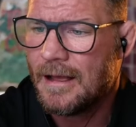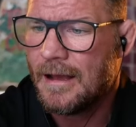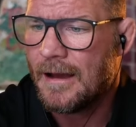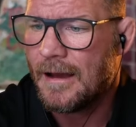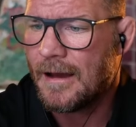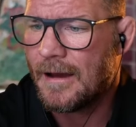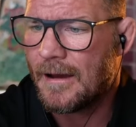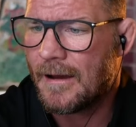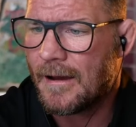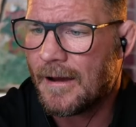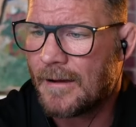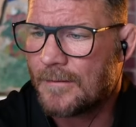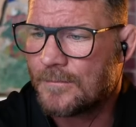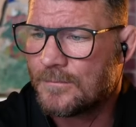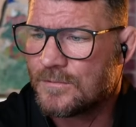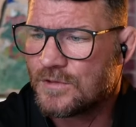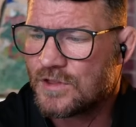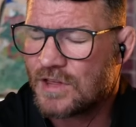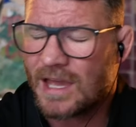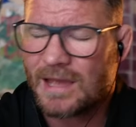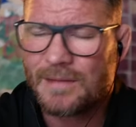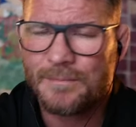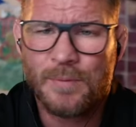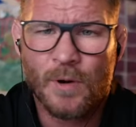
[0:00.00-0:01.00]
Uh,
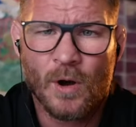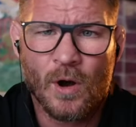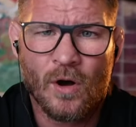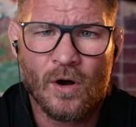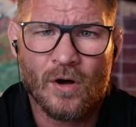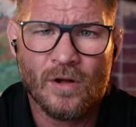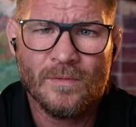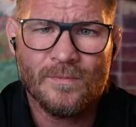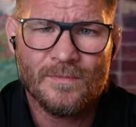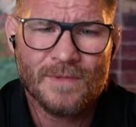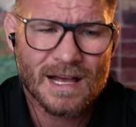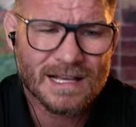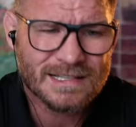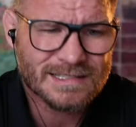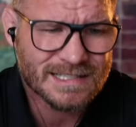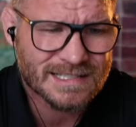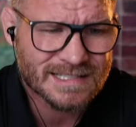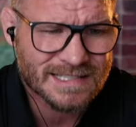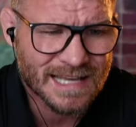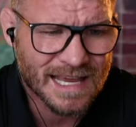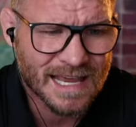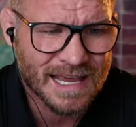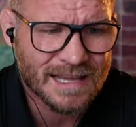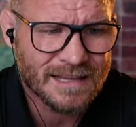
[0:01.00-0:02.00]
Jake Paul, as I
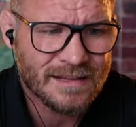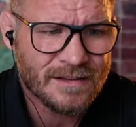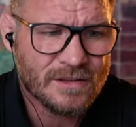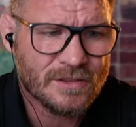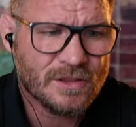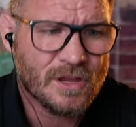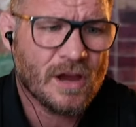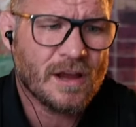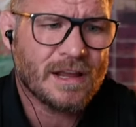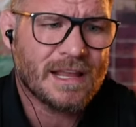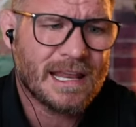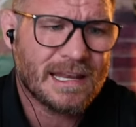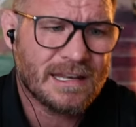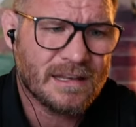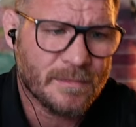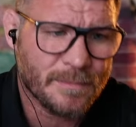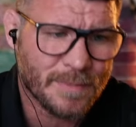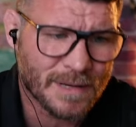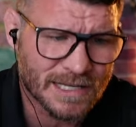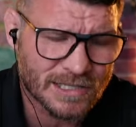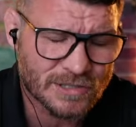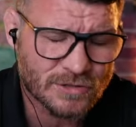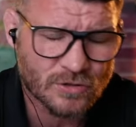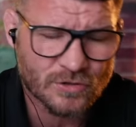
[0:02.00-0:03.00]
say, they're getting a bit
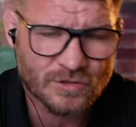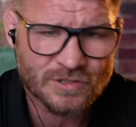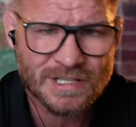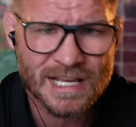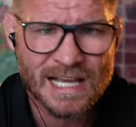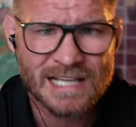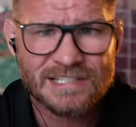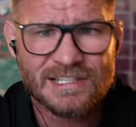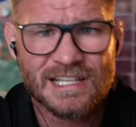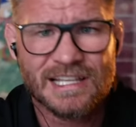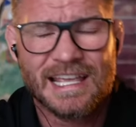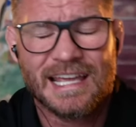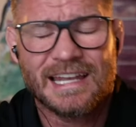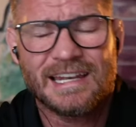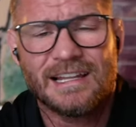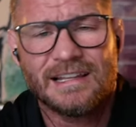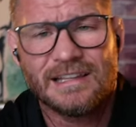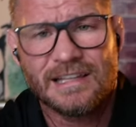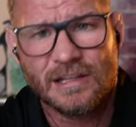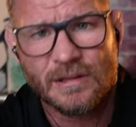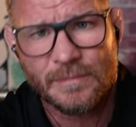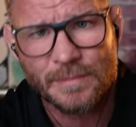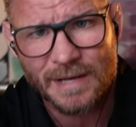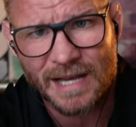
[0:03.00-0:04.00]
of success. They're getting a
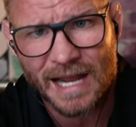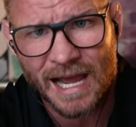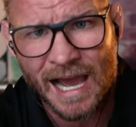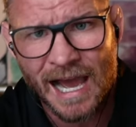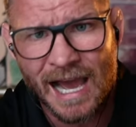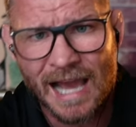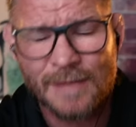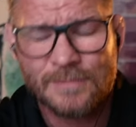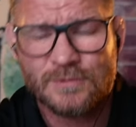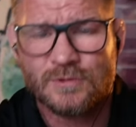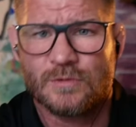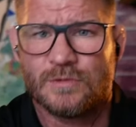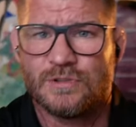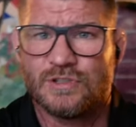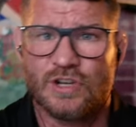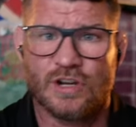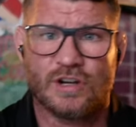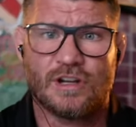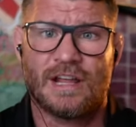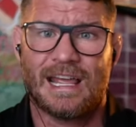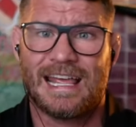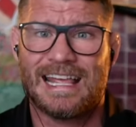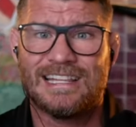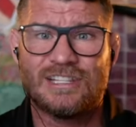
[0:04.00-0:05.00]
little bit of hype, so he's got
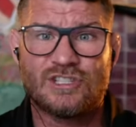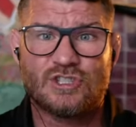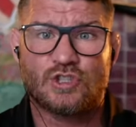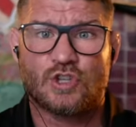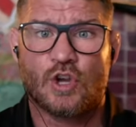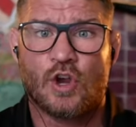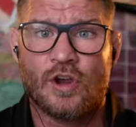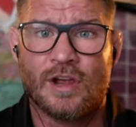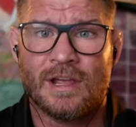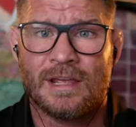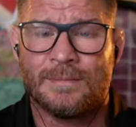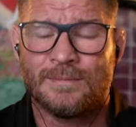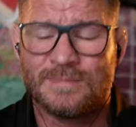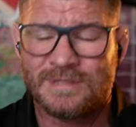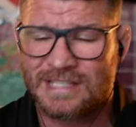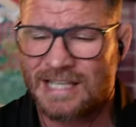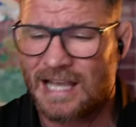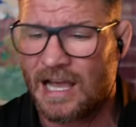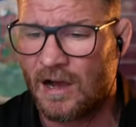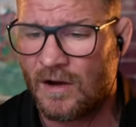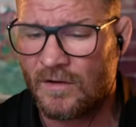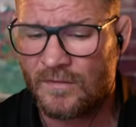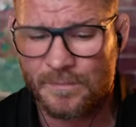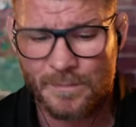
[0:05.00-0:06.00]
to insert
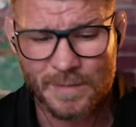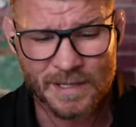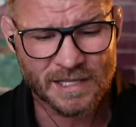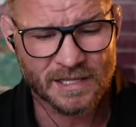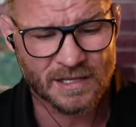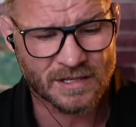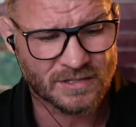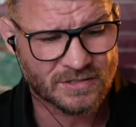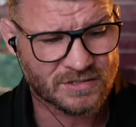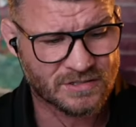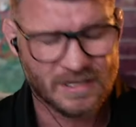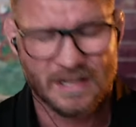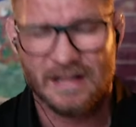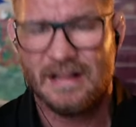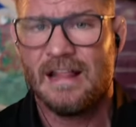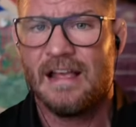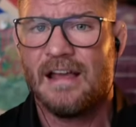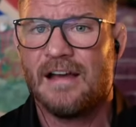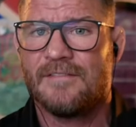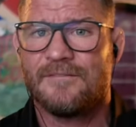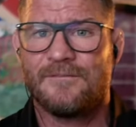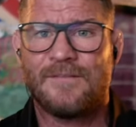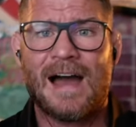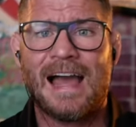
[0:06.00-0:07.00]
himself because
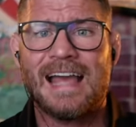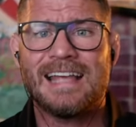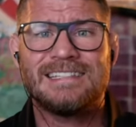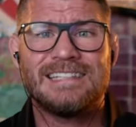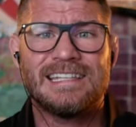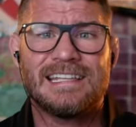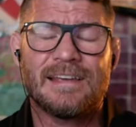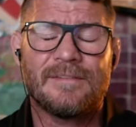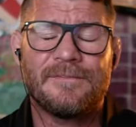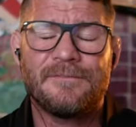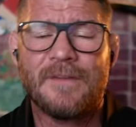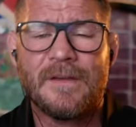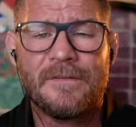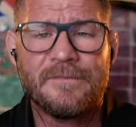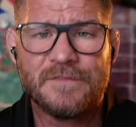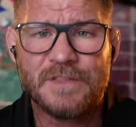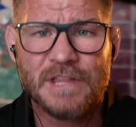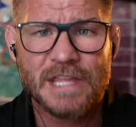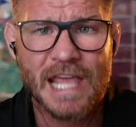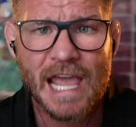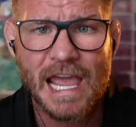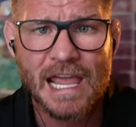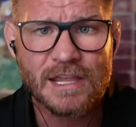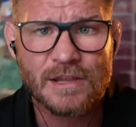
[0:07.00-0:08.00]
fighting a
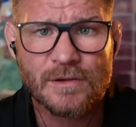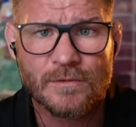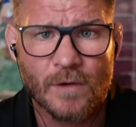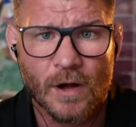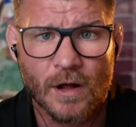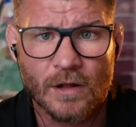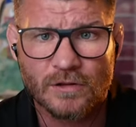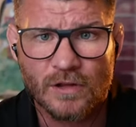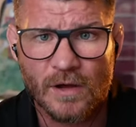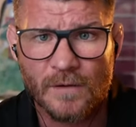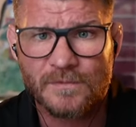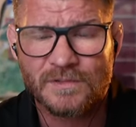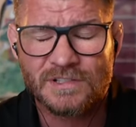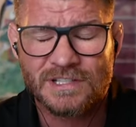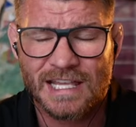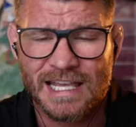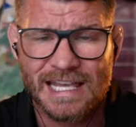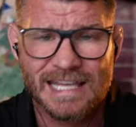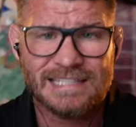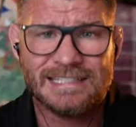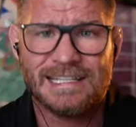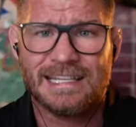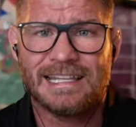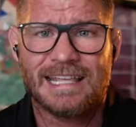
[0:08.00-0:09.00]
fifty-eight-year-old obviously
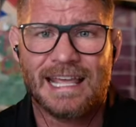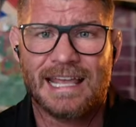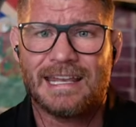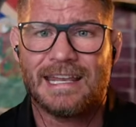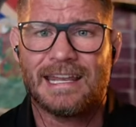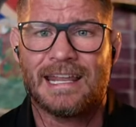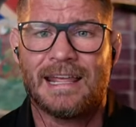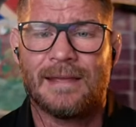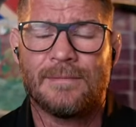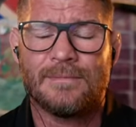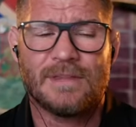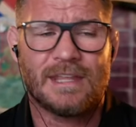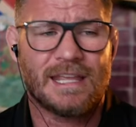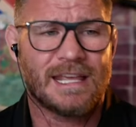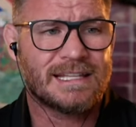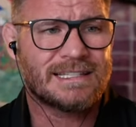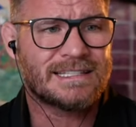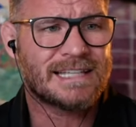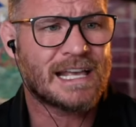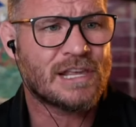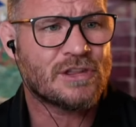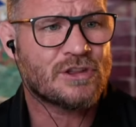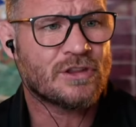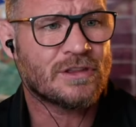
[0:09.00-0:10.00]
isn't getting him the
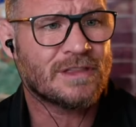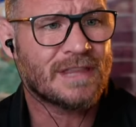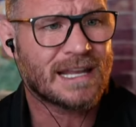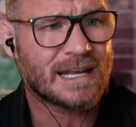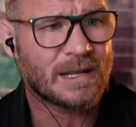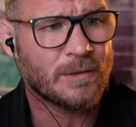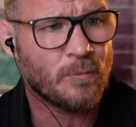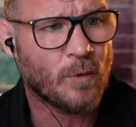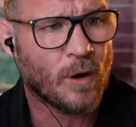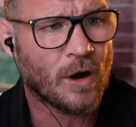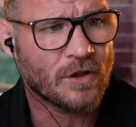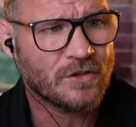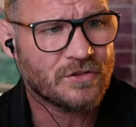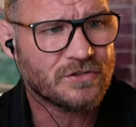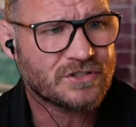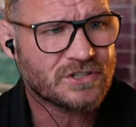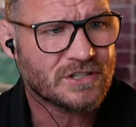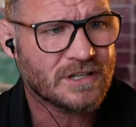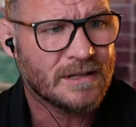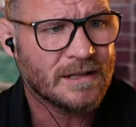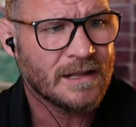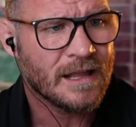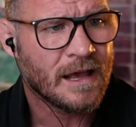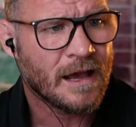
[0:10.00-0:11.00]
attention that he wants.
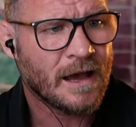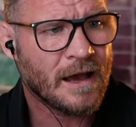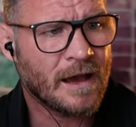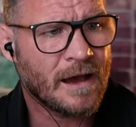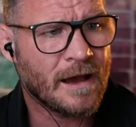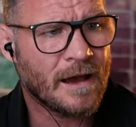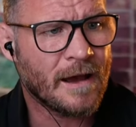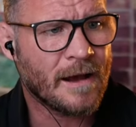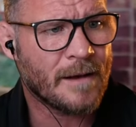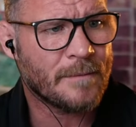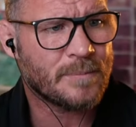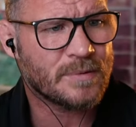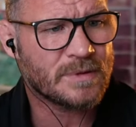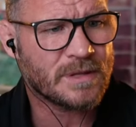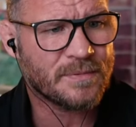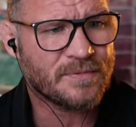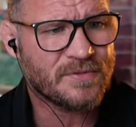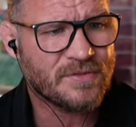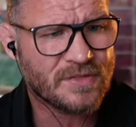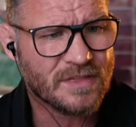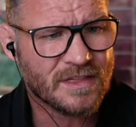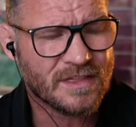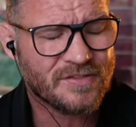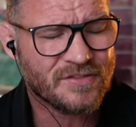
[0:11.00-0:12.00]
Uh, but the,
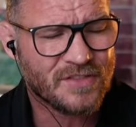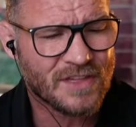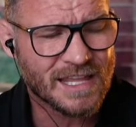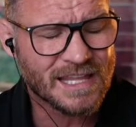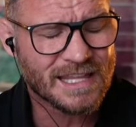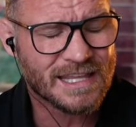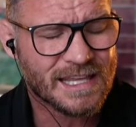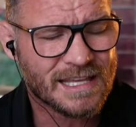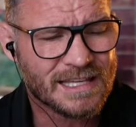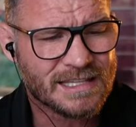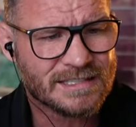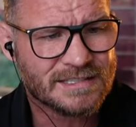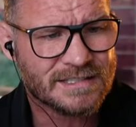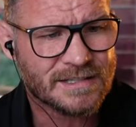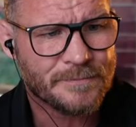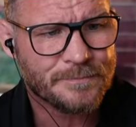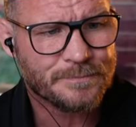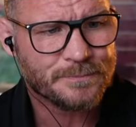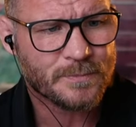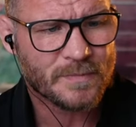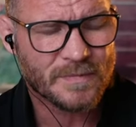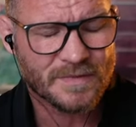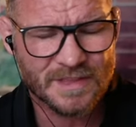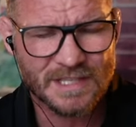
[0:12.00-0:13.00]
the thing is,
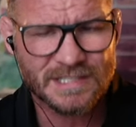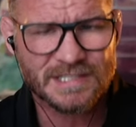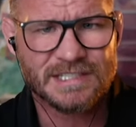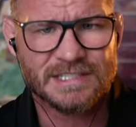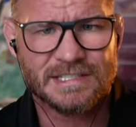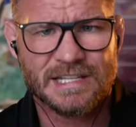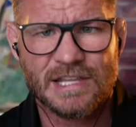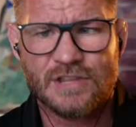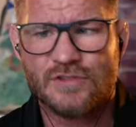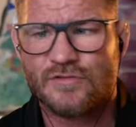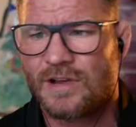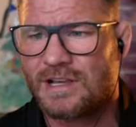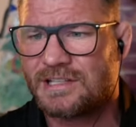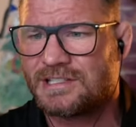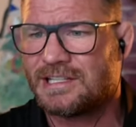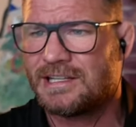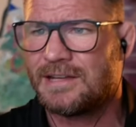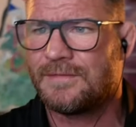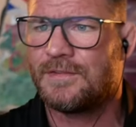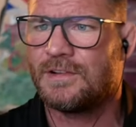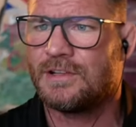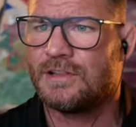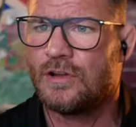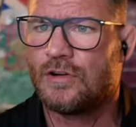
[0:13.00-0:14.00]
this is interesting.
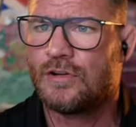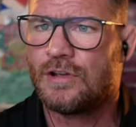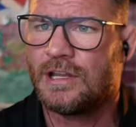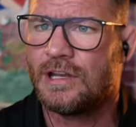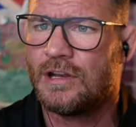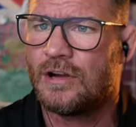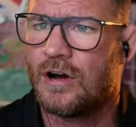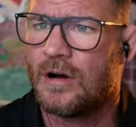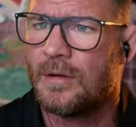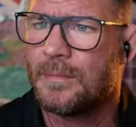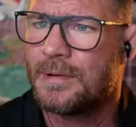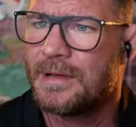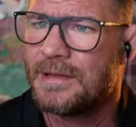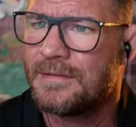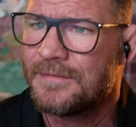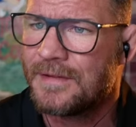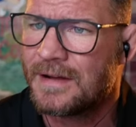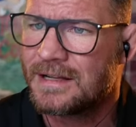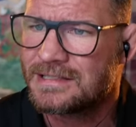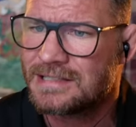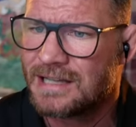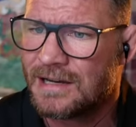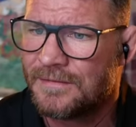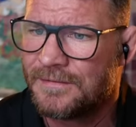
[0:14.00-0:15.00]
If you look it up, in
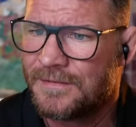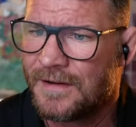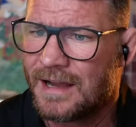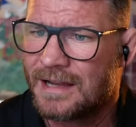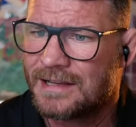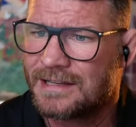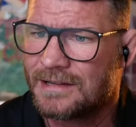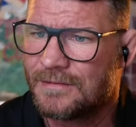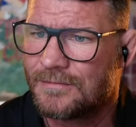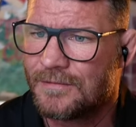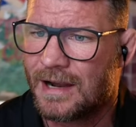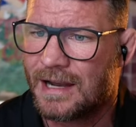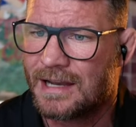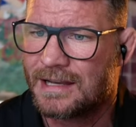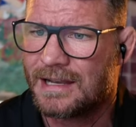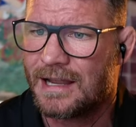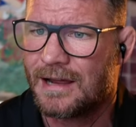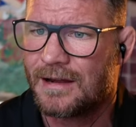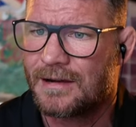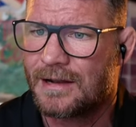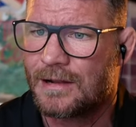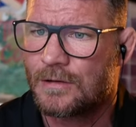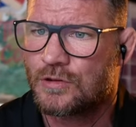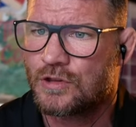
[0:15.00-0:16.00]
fact, I'll find it right now
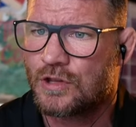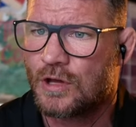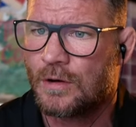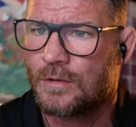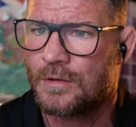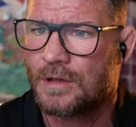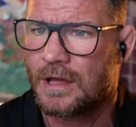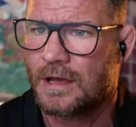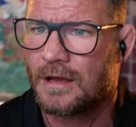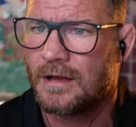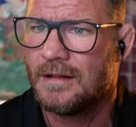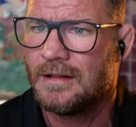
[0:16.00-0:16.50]
and I'll show you.